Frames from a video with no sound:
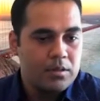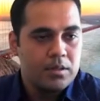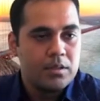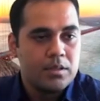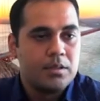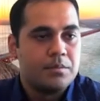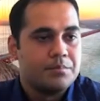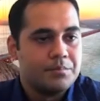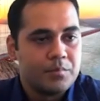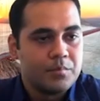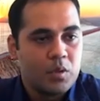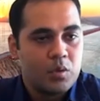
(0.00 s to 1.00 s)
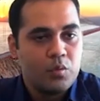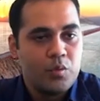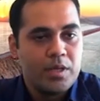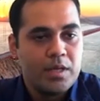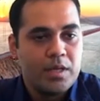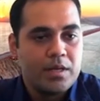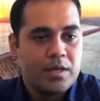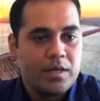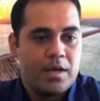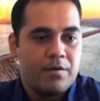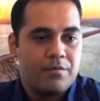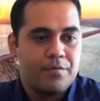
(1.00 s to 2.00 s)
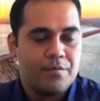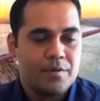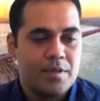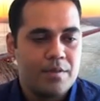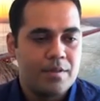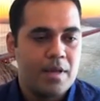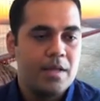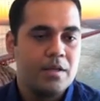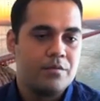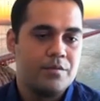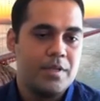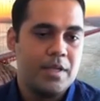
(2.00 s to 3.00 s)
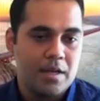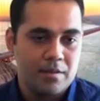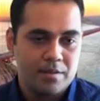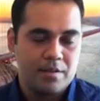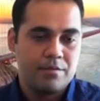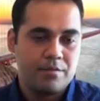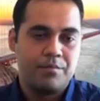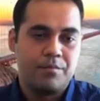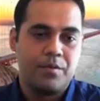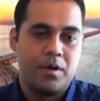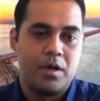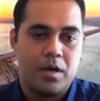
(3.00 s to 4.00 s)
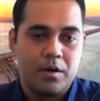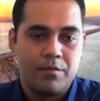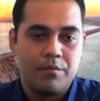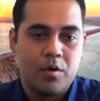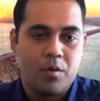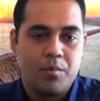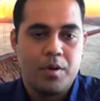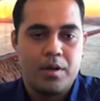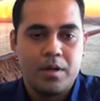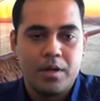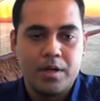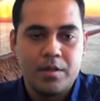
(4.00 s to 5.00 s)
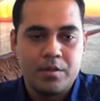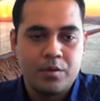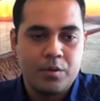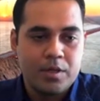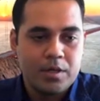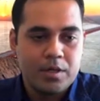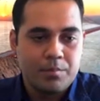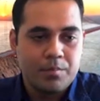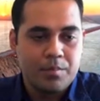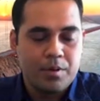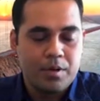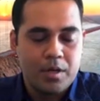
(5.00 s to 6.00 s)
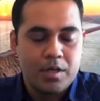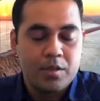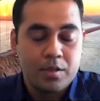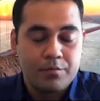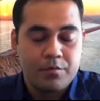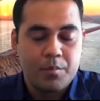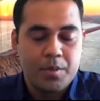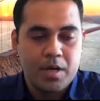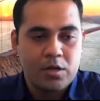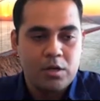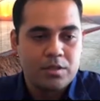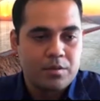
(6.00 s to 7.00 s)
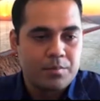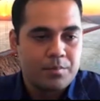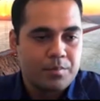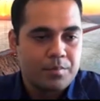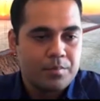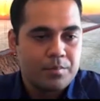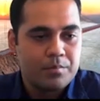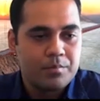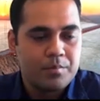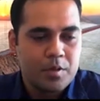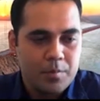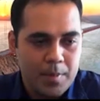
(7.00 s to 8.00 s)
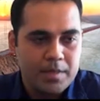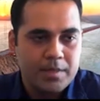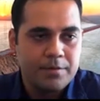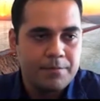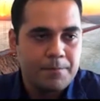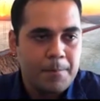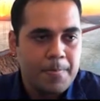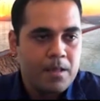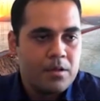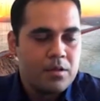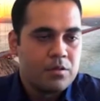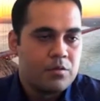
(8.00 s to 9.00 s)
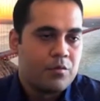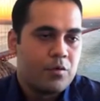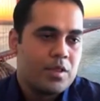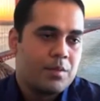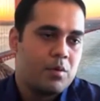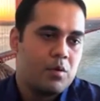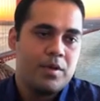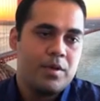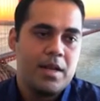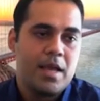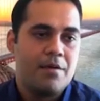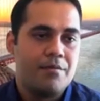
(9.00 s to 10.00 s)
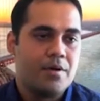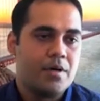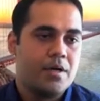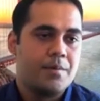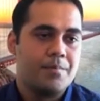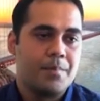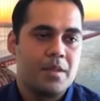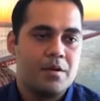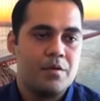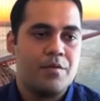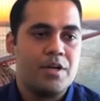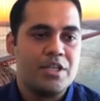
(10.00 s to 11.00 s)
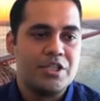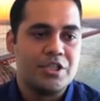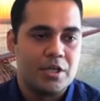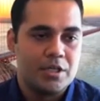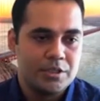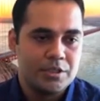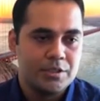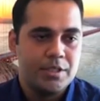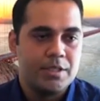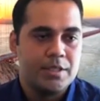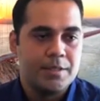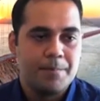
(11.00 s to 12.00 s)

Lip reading: um, we can have this kind of data sets from a historical, from a hydrological perspective. So, for example, you can have a river discharge data